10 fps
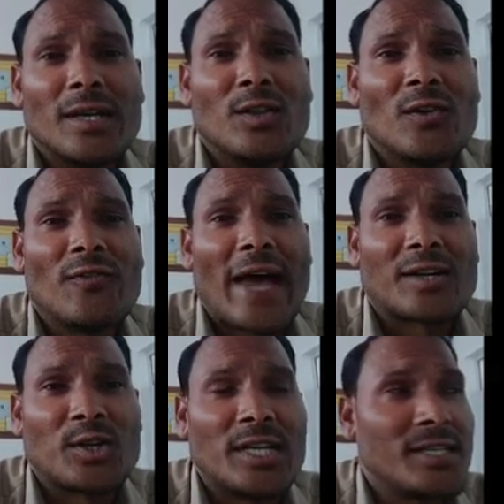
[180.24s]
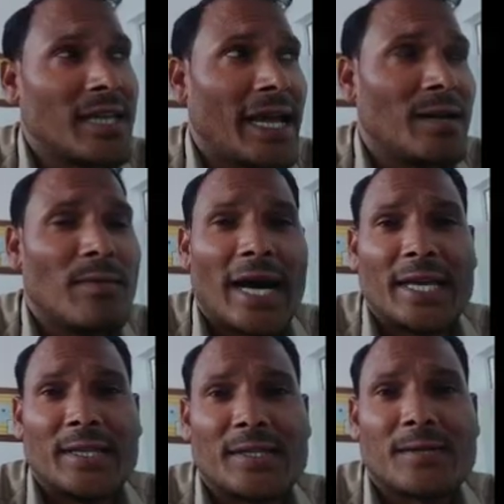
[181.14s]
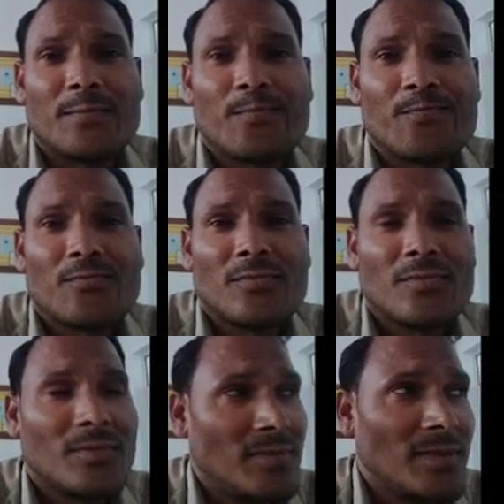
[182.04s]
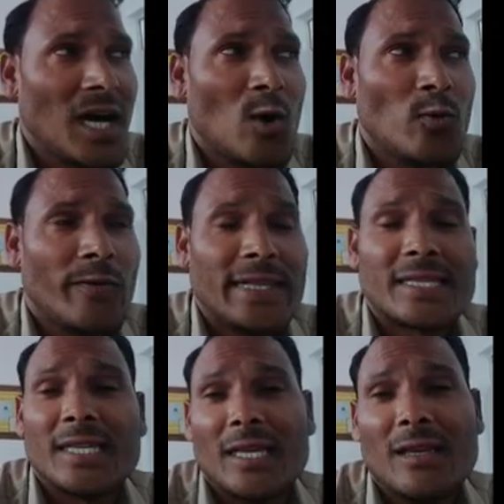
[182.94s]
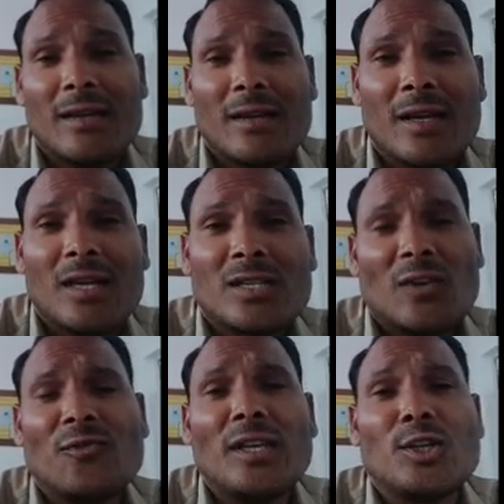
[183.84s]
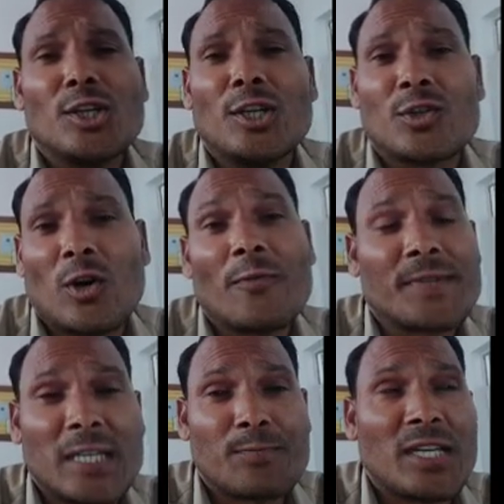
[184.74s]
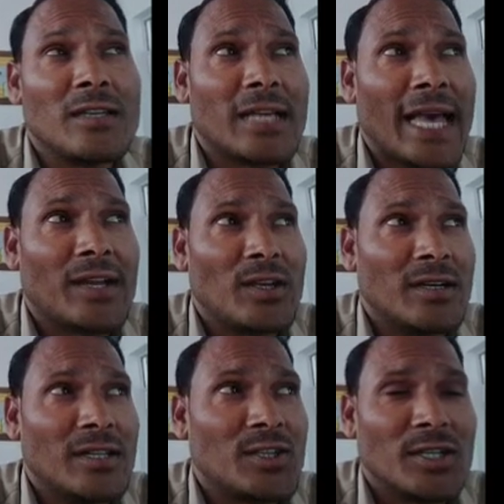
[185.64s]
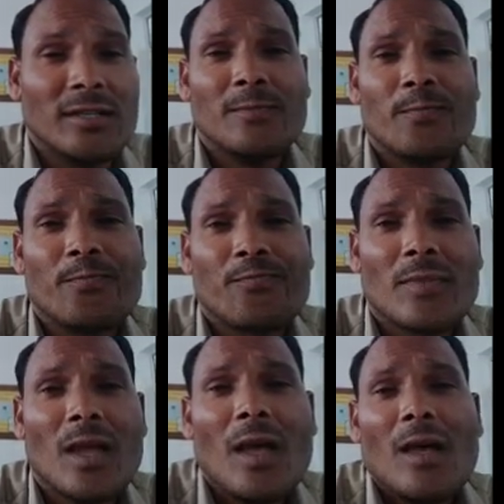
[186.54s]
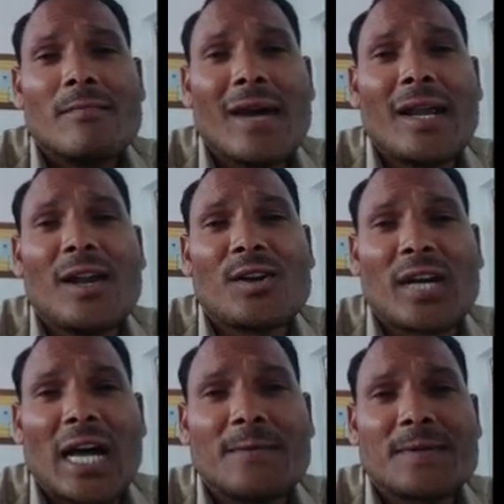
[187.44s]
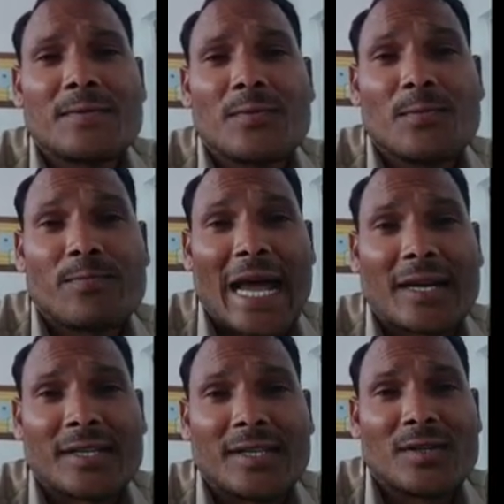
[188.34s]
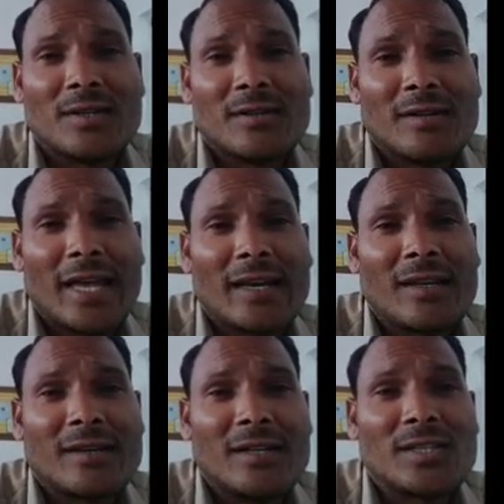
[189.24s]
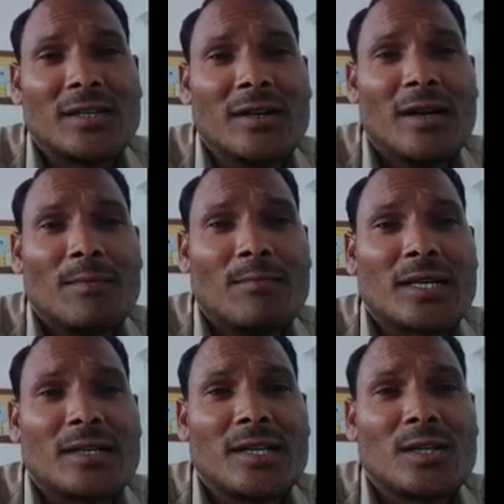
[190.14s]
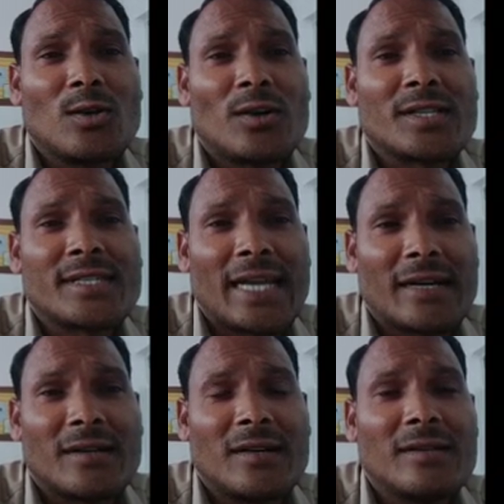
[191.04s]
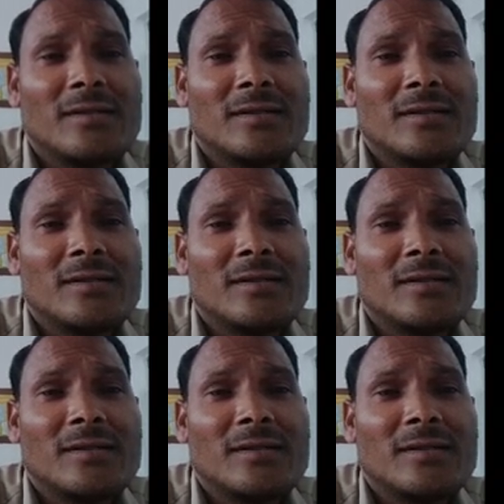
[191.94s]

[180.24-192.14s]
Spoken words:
in the factories and mines. Now we will see some features of shifting agriculture. Many tribes practiced agriculture but did not settle